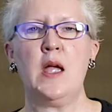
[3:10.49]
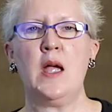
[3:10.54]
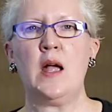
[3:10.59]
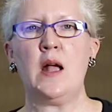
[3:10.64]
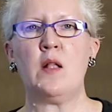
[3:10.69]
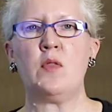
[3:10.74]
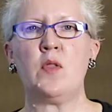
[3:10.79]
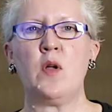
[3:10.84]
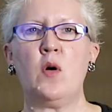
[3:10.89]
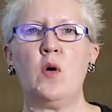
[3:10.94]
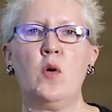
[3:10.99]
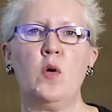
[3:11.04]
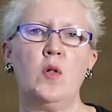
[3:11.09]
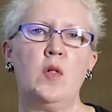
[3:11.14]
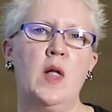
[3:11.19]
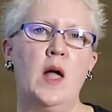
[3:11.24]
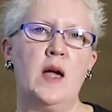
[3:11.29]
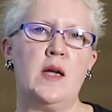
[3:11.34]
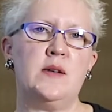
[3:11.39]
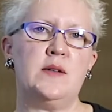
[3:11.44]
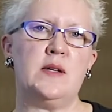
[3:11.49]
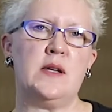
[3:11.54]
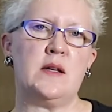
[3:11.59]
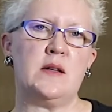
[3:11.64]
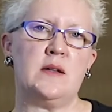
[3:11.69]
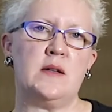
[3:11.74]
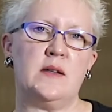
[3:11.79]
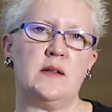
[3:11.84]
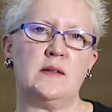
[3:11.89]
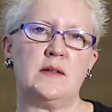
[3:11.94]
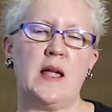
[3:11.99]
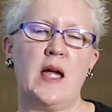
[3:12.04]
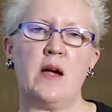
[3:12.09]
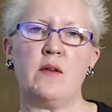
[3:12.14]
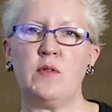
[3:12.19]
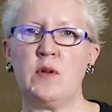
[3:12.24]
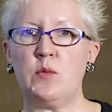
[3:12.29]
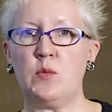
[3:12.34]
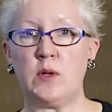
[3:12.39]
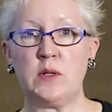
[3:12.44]
And the whole idea is
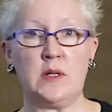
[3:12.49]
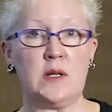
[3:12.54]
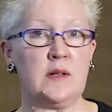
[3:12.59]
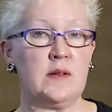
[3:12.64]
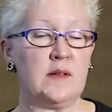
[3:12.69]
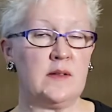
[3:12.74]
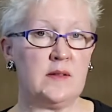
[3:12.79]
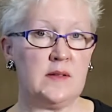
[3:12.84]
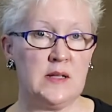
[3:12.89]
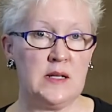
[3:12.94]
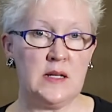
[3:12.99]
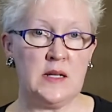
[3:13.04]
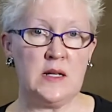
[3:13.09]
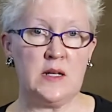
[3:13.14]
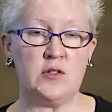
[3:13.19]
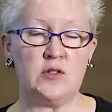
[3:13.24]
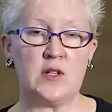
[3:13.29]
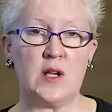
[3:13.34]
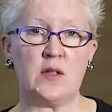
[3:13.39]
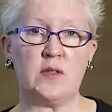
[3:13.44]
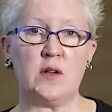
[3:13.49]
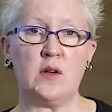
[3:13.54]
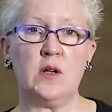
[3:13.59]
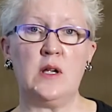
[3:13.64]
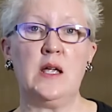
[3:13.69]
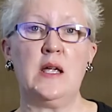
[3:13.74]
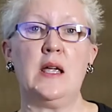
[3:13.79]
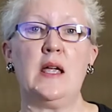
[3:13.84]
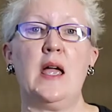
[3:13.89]
everyone can see each other.